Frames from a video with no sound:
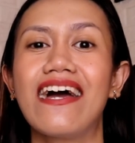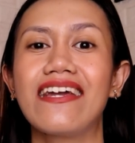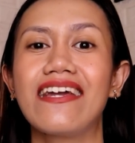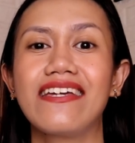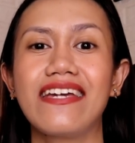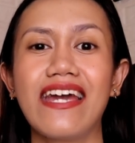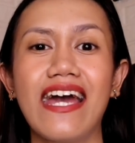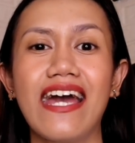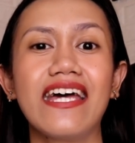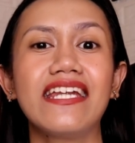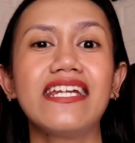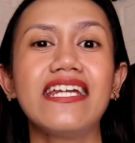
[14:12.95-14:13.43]

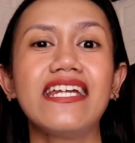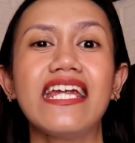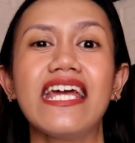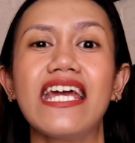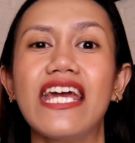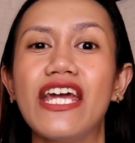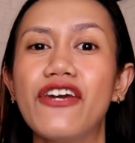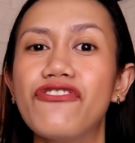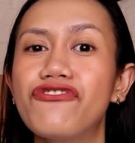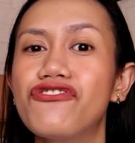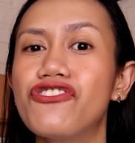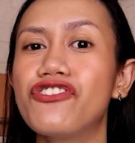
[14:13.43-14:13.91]
Again,
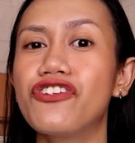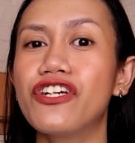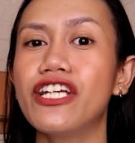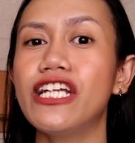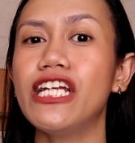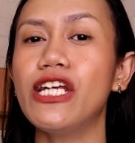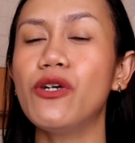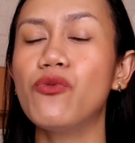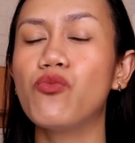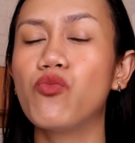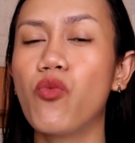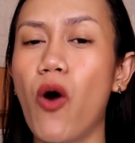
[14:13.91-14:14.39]
if you
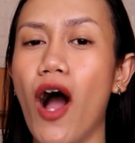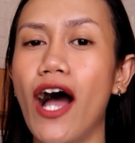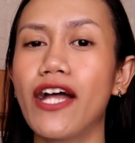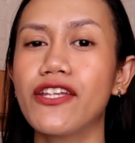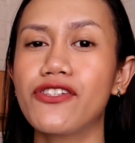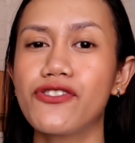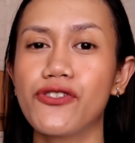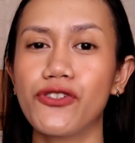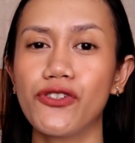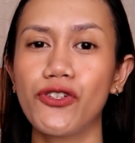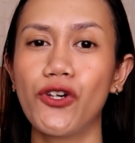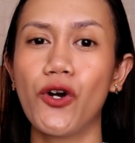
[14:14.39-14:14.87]
really
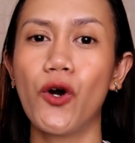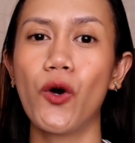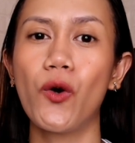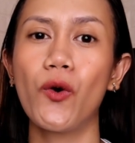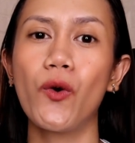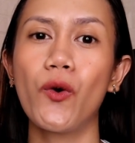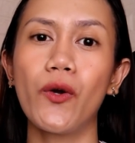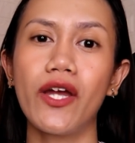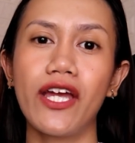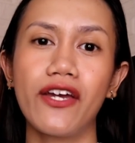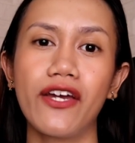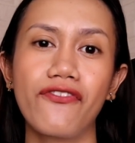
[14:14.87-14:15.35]
want to
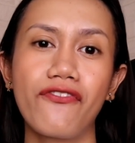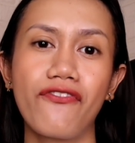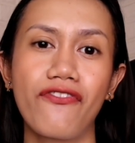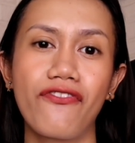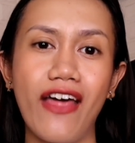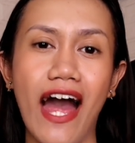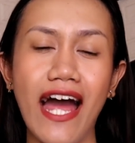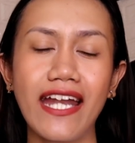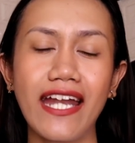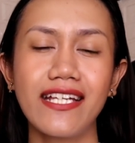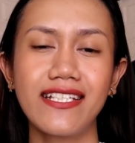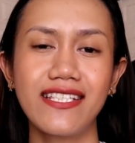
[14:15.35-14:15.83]
know if
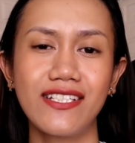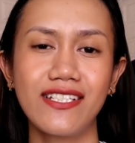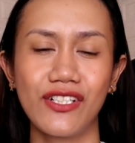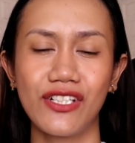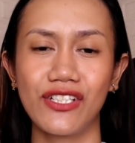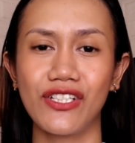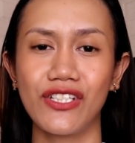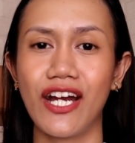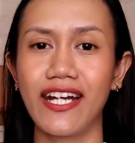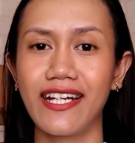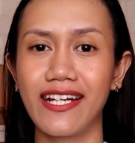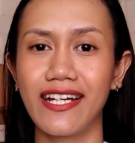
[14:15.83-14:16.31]
that is
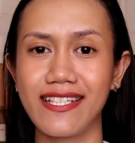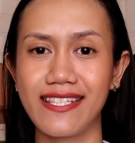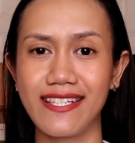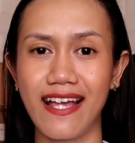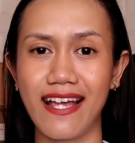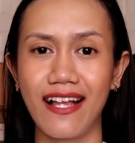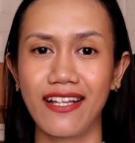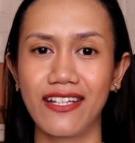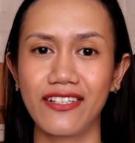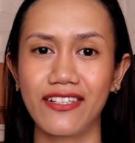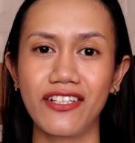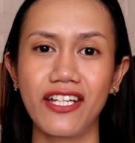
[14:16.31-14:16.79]
your target
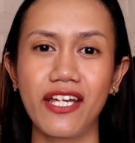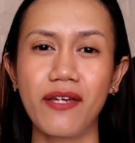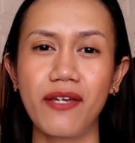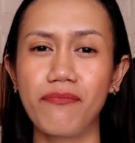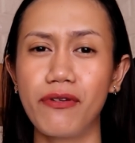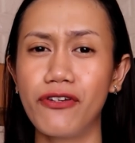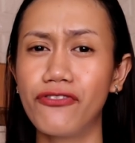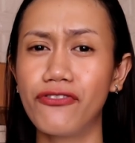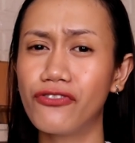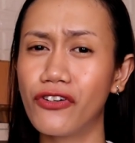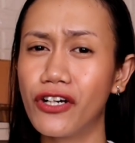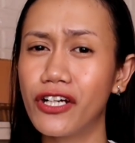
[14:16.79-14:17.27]
salary
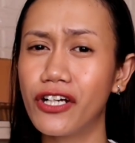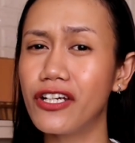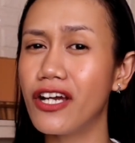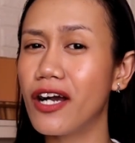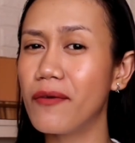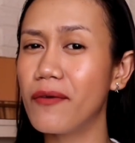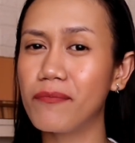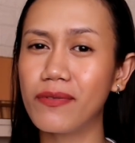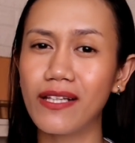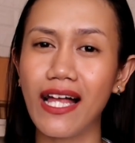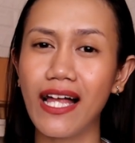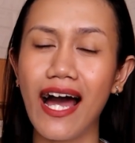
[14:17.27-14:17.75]
before you
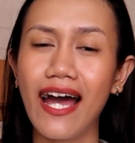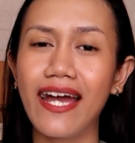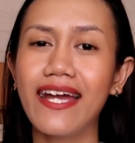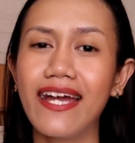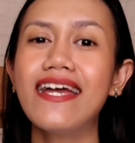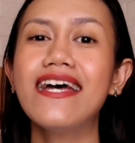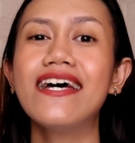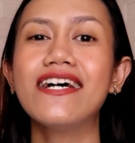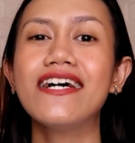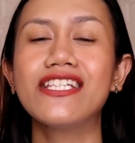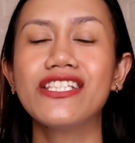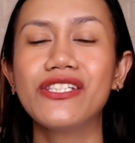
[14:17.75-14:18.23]

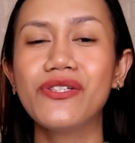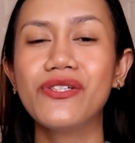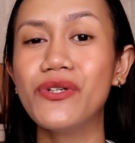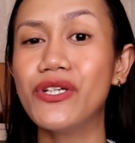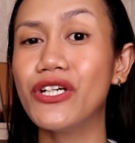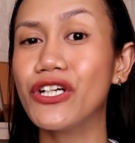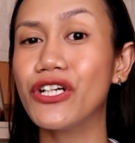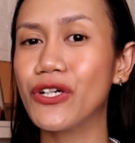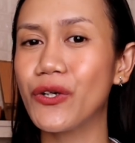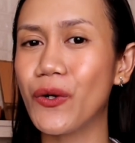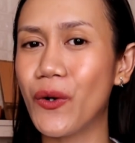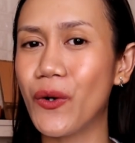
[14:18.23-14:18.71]
apply, do
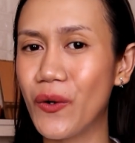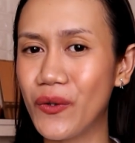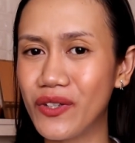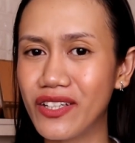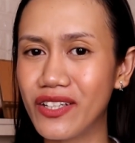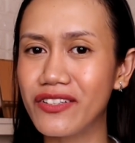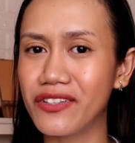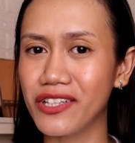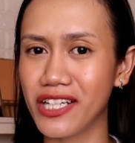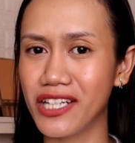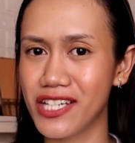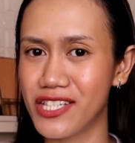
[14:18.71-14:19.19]
your
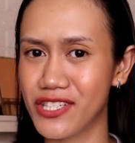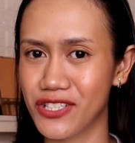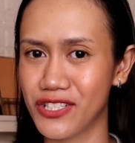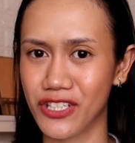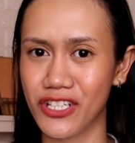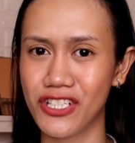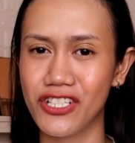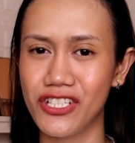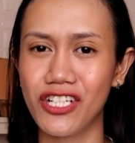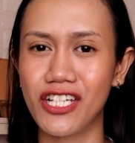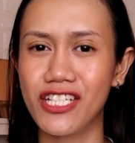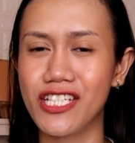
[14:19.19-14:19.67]
own
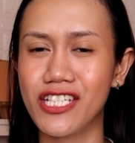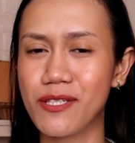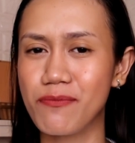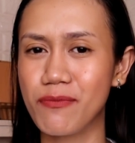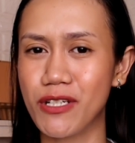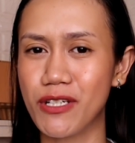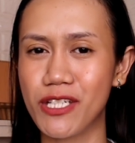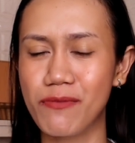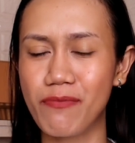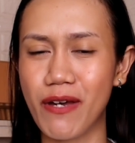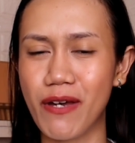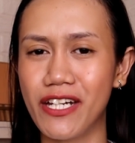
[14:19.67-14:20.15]
research. It's
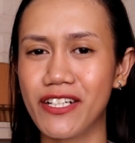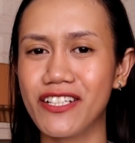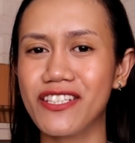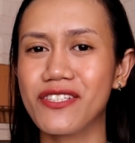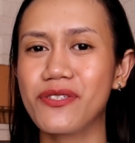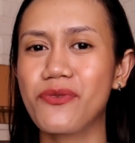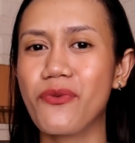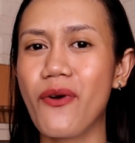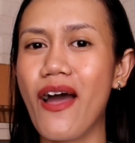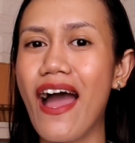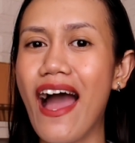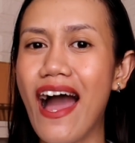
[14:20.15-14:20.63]
much better
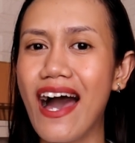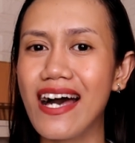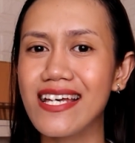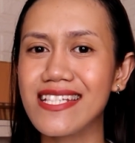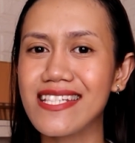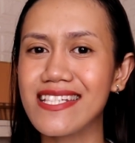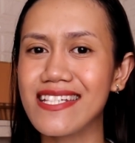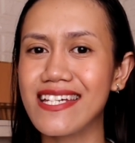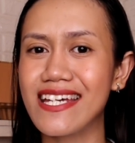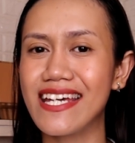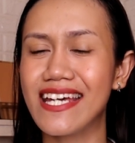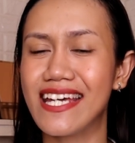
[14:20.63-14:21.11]
to
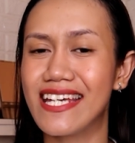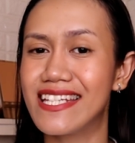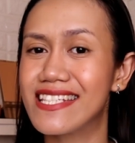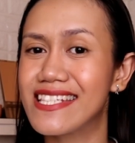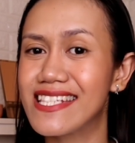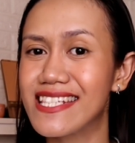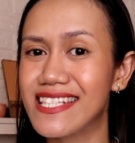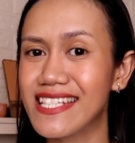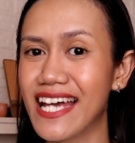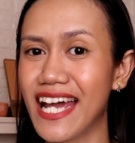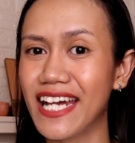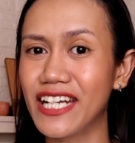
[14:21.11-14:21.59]
ask
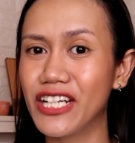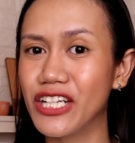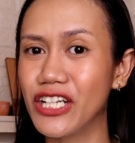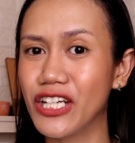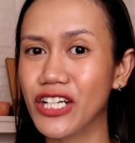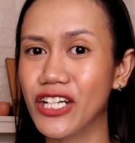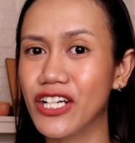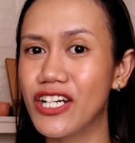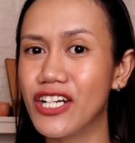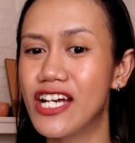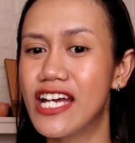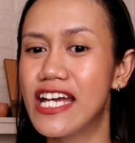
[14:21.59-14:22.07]

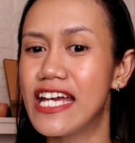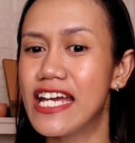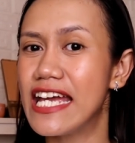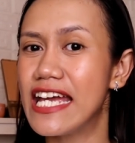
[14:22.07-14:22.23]
insider